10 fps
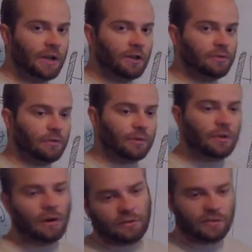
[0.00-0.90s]
So if your
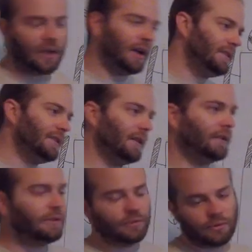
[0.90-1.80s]
car is like hunting all
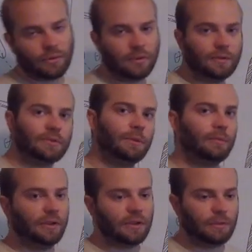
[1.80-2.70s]
over the road or
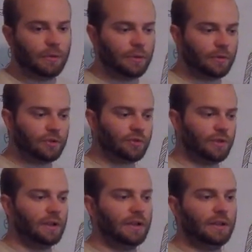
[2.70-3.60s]
something, you may want to
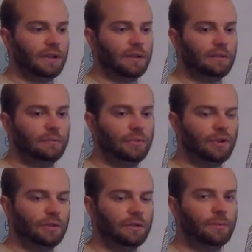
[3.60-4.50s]
try and put a
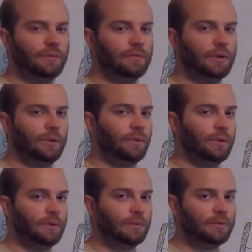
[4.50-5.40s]
little bit of toe
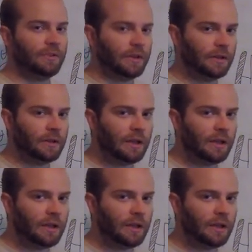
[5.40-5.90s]
inwards in it,